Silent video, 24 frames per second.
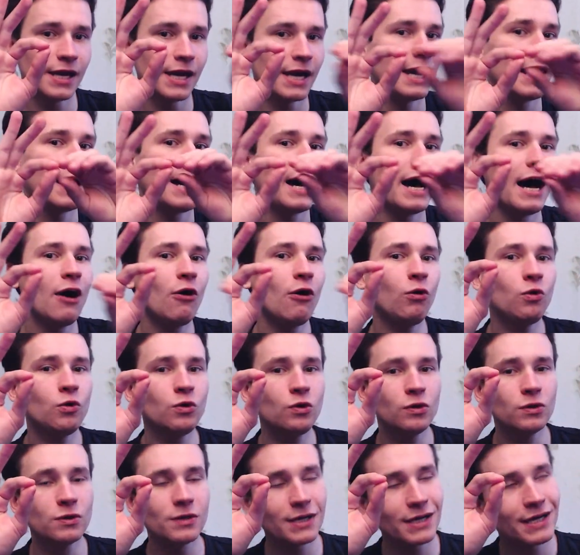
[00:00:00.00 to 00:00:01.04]

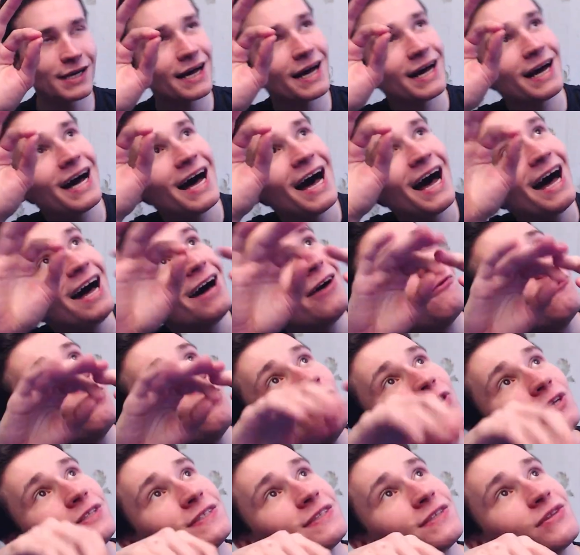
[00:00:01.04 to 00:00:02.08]
how, how
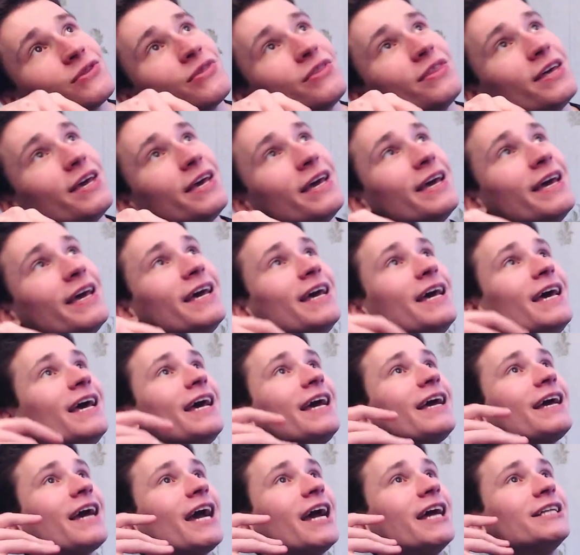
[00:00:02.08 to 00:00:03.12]
what's the
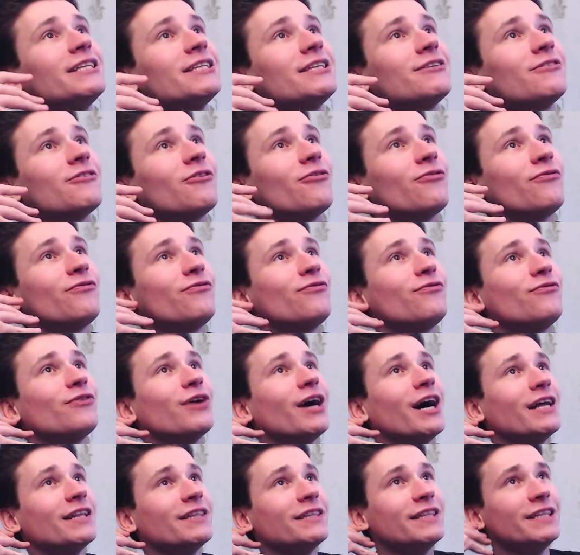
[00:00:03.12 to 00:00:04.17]
kind of
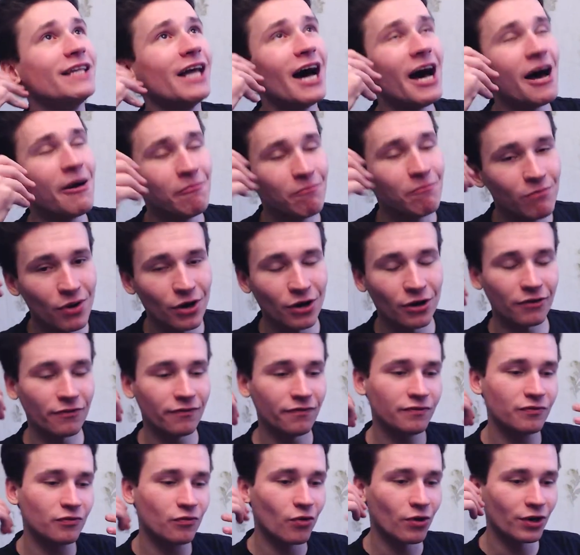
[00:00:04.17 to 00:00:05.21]
number
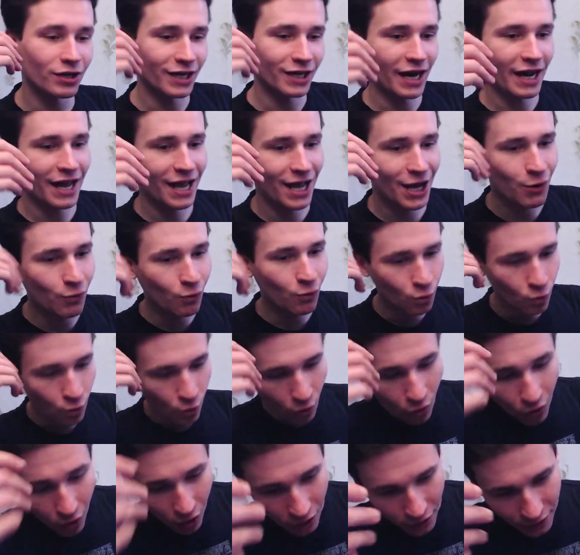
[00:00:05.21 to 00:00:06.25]
for a
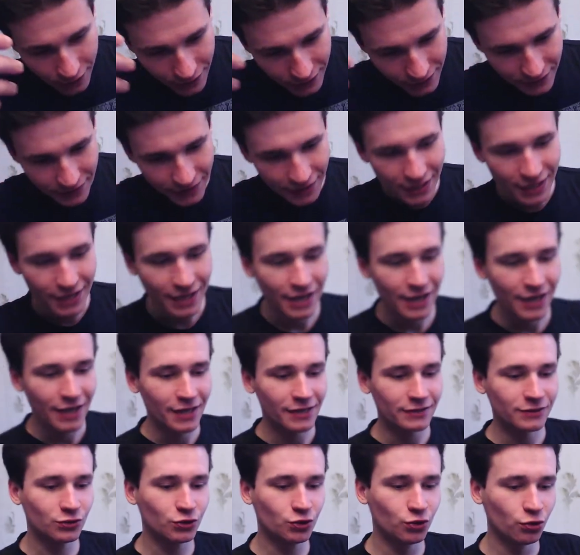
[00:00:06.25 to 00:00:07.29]
word
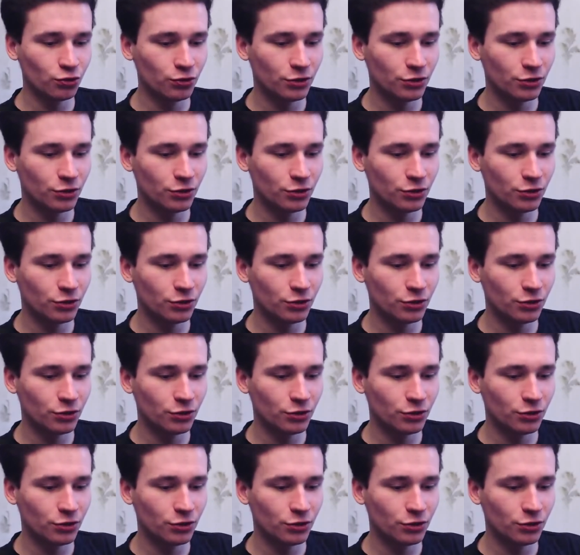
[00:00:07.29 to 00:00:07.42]
to